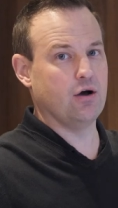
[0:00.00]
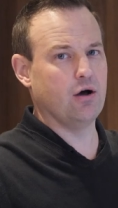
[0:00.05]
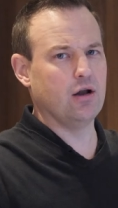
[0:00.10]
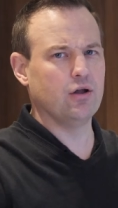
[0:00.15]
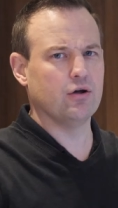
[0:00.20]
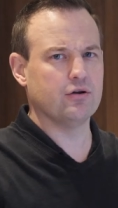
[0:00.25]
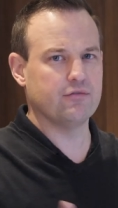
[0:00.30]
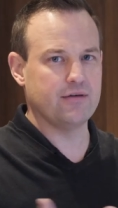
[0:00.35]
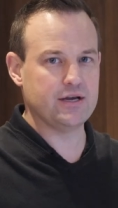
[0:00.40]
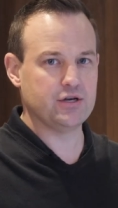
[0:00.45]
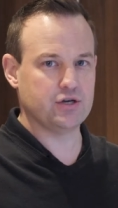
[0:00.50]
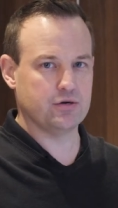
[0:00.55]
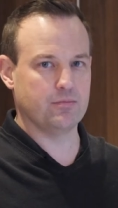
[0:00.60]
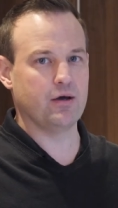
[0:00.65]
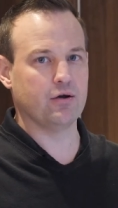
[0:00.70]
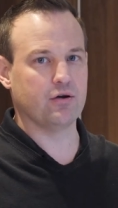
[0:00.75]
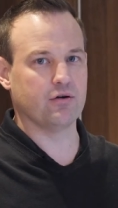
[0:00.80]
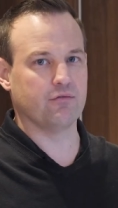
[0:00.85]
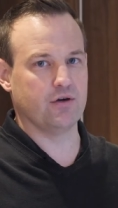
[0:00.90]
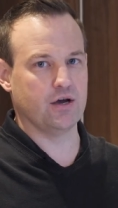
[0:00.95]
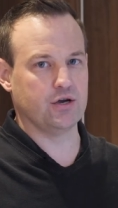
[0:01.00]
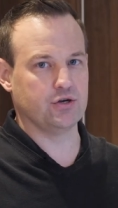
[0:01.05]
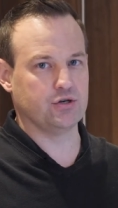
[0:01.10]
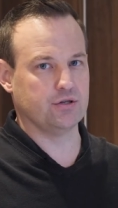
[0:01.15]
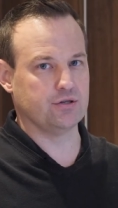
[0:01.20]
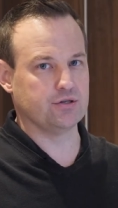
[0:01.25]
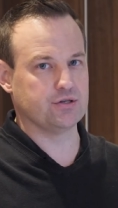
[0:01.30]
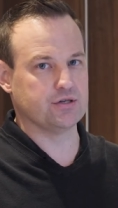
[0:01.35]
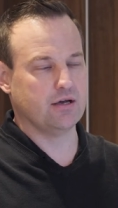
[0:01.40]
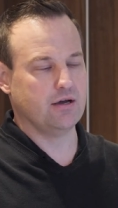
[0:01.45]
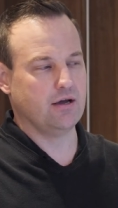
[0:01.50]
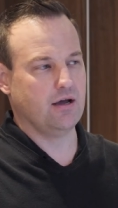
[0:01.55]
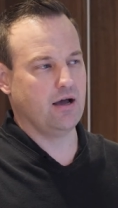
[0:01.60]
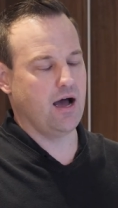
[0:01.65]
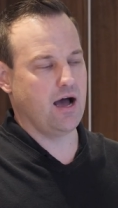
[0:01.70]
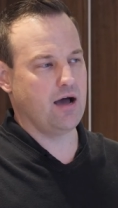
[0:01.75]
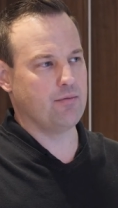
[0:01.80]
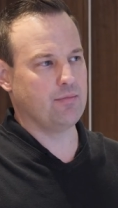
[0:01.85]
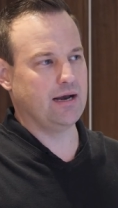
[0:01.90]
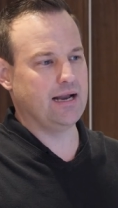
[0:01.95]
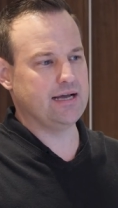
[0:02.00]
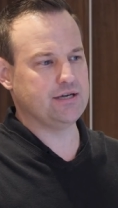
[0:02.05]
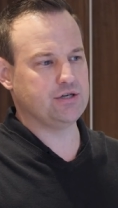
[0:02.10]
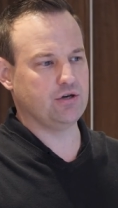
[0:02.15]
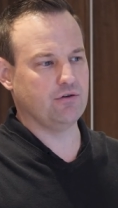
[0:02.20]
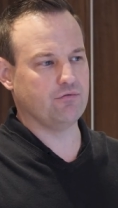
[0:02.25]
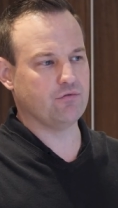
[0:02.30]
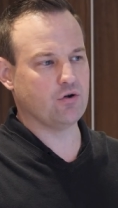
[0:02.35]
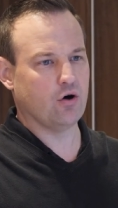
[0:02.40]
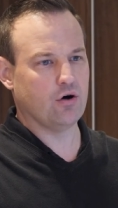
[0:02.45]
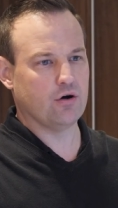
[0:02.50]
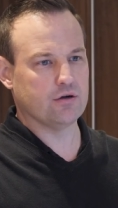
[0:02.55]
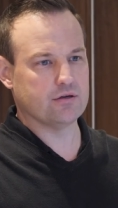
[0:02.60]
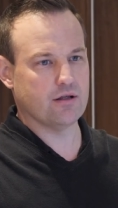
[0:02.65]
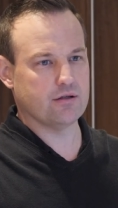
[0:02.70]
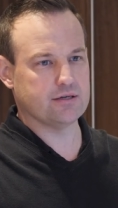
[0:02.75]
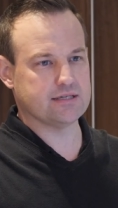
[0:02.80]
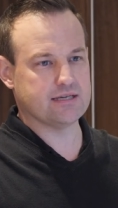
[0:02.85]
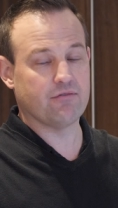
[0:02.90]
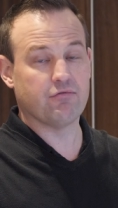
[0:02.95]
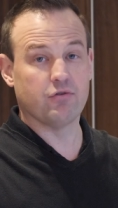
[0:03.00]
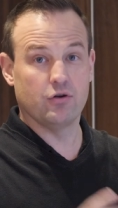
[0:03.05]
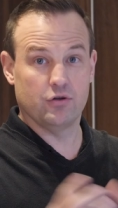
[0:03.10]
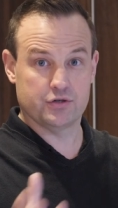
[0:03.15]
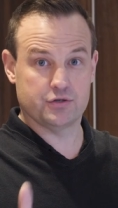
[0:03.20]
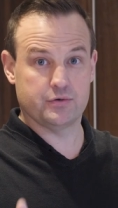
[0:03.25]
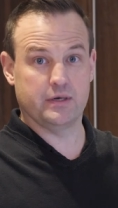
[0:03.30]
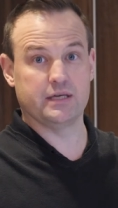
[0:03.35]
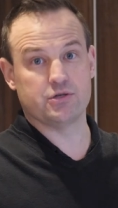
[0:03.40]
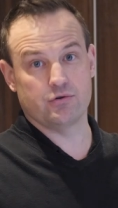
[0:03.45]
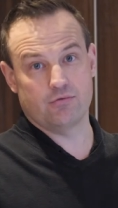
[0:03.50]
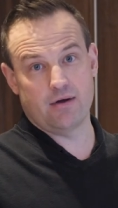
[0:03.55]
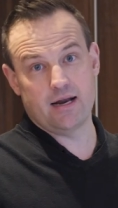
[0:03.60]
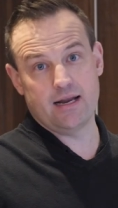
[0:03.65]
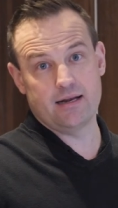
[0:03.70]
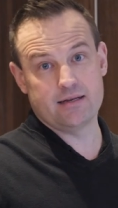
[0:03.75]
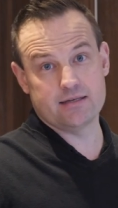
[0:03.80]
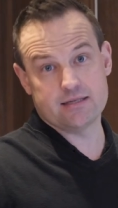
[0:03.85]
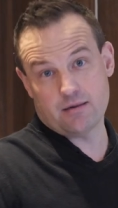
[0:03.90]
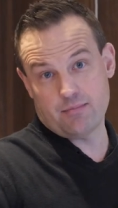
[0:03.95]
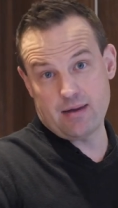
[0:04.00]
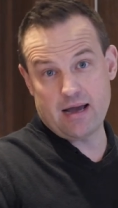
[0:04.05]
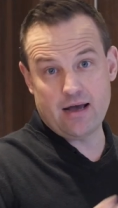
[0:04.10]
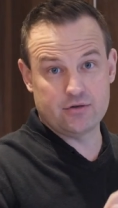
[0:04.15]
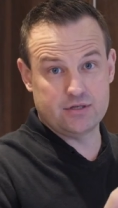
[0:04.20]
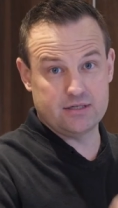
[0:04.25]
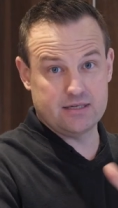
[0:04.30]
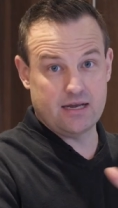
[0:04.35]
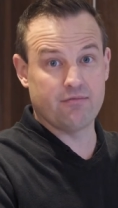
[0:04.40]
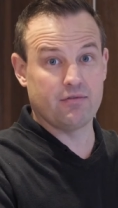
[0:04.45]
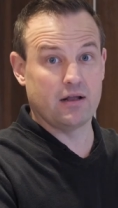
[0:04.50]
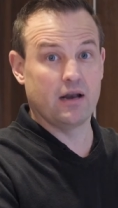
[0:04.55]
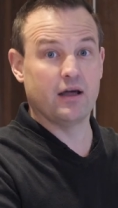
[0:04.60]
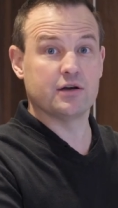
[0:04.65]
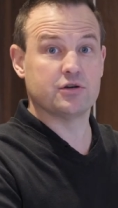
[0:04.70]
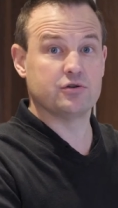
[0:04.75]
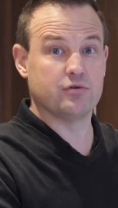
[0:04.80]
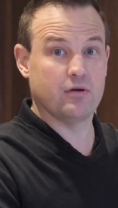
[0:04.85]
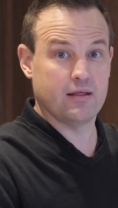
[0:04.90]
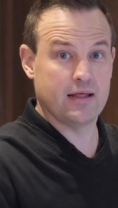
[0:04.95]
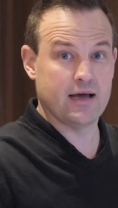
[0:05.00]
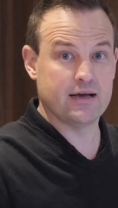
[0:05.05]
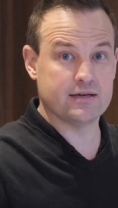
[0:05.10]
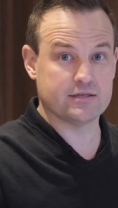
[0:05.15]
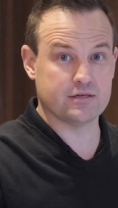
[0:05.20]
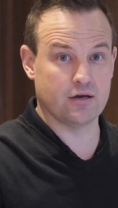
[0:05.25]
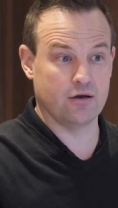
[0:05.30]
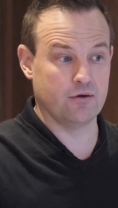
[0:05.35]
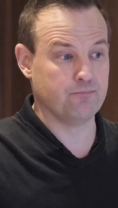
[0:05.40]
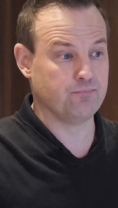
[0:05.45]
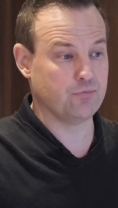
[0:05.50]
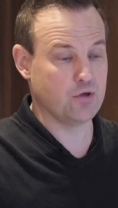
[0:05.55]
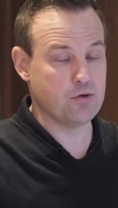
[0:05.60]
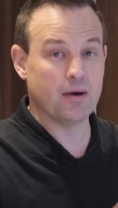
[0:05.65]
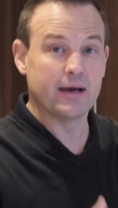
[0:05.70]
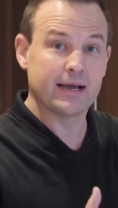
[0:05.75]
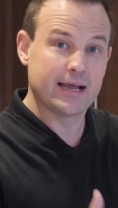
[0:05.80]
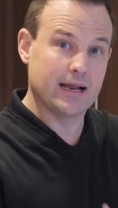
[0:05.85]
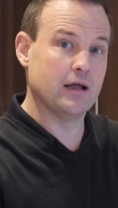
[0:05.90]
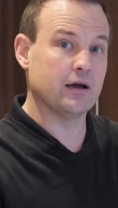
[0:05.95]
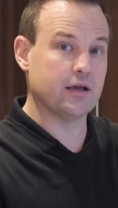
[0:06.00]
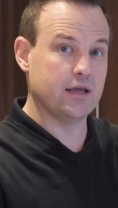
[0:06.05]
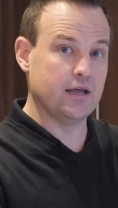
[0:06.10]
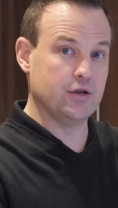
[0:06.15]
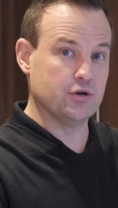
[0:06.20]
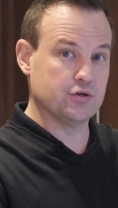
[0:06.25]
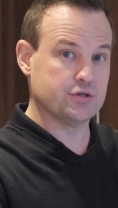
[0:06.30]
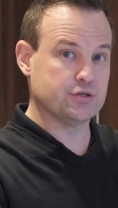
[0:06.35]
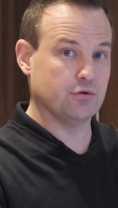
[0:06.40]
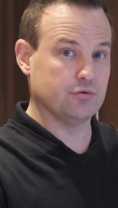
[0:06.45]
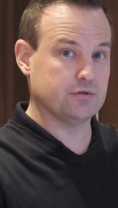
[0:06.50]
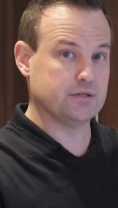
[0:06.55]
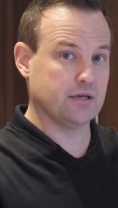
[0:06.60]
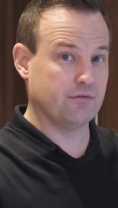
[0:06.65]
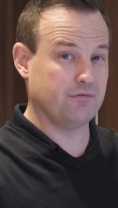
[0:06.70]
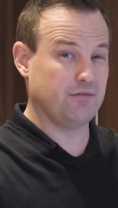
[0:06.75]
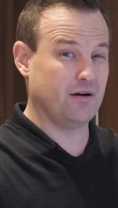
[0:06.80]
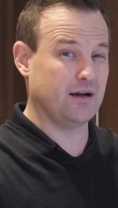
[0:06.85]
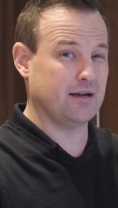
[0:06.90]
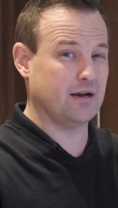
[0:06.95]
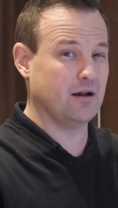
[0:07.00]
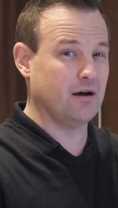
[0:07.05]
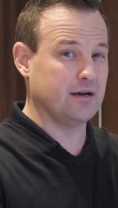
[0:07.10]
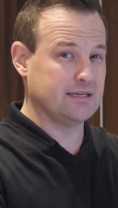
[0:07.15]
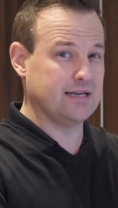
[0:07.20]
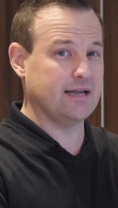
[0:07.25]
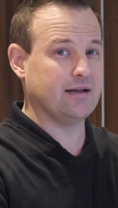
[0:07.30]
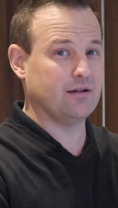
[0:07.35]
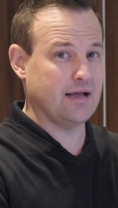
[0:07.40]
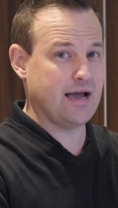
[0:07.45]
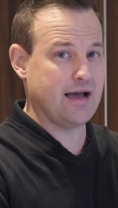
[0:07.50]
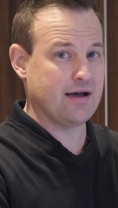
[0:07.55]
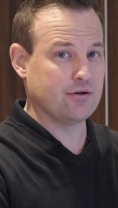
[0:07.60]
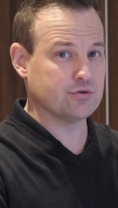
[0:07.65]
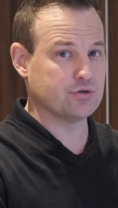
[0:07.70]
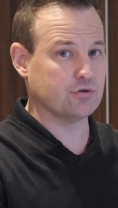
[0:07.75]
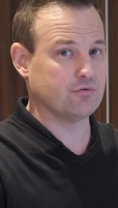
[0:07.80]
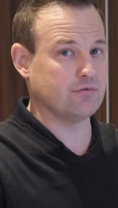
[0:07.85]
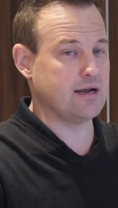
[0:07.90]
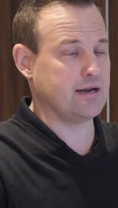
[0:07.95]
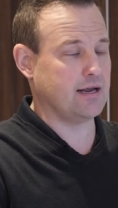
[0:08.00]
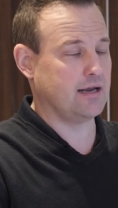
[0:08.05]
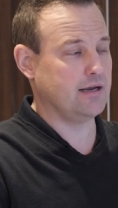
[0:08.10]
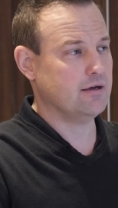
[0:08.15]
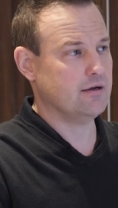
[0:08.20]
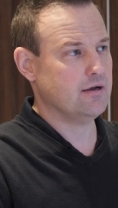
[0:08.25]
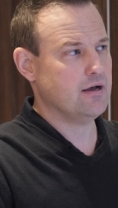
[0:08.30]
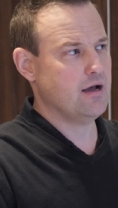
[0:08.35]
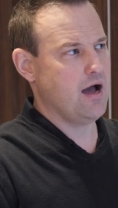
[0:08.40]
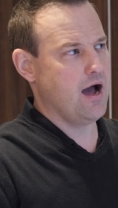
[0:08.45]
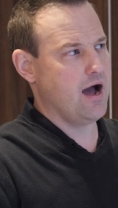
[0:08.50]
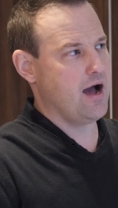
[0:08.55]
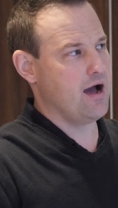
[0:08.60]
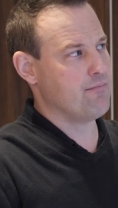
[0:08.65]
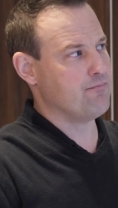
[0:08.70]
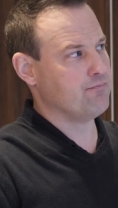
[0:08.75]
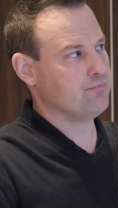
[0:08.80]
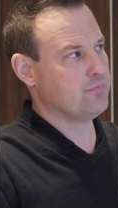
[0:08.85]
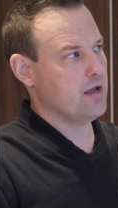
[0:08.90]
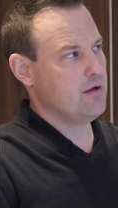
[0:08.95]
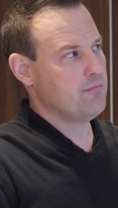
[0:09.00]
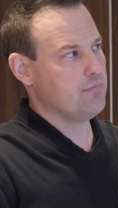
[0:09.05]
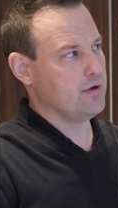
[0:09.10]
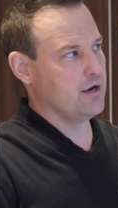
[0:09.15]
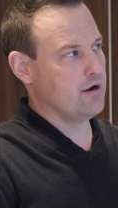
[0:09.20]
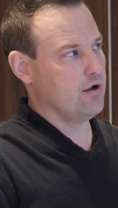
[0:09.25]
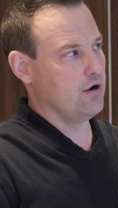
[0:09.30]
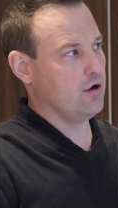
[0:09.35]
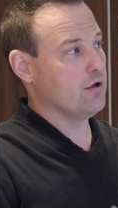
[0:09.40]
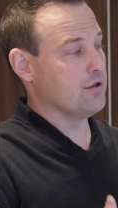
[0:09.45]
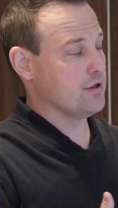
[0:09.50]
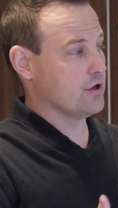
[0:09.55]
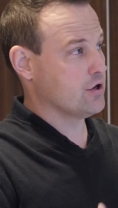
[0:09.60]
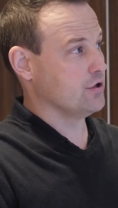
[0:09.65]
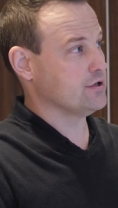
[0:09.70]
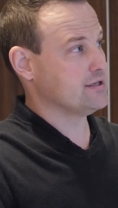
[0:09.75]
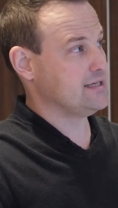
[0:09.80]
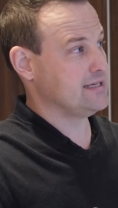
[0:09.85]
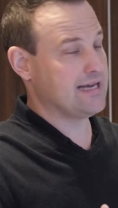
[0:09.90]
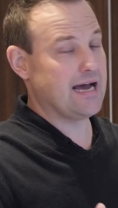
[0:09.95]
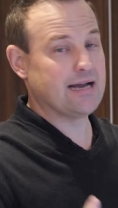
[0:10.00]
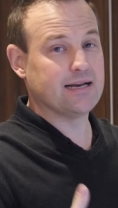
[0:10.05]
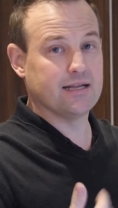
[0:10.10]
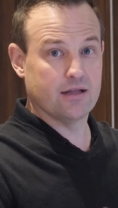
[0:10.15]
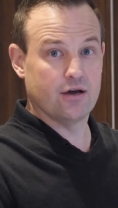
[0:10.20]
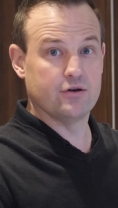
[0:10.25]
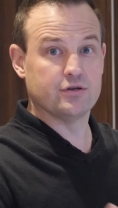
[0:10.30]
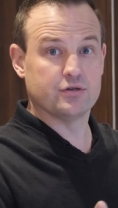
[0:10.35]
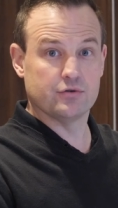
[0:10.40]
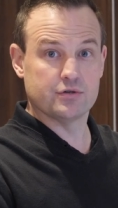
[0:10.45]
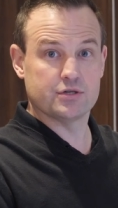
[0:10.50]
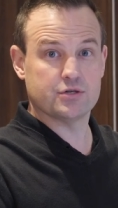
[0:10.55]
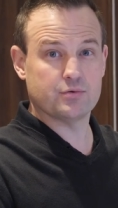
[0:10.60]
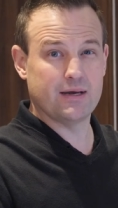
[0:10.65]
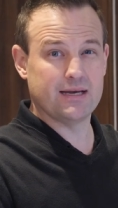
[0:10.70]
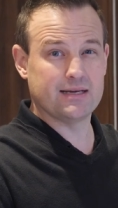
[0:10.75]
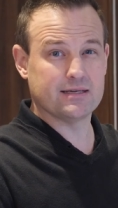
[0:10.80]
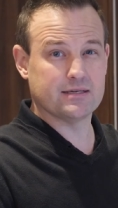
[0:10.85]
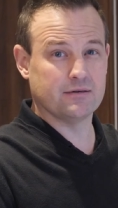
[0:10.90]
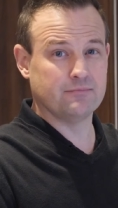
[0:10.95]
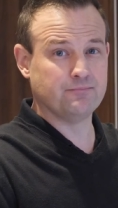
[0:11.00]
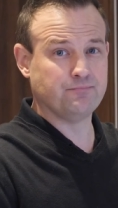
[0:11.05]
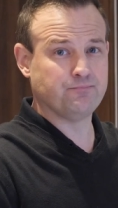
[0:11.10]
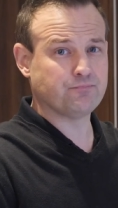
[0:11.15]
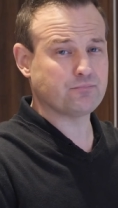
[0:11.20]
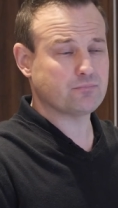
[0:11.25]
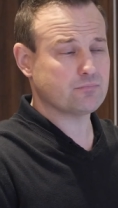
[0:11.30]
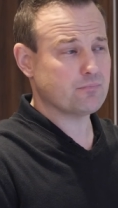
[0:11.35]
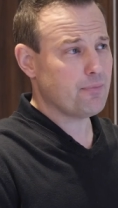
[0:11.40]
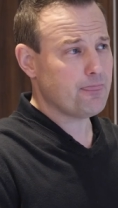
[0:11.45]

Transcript: You know, a lot of H M O conversions, um, unless you've got several en-suites already, and some houses have the luxury of that, so you might get lucky in your sourcing and find an ideal house already. Um, but you know, a lot of the cost is adding those en-suites, and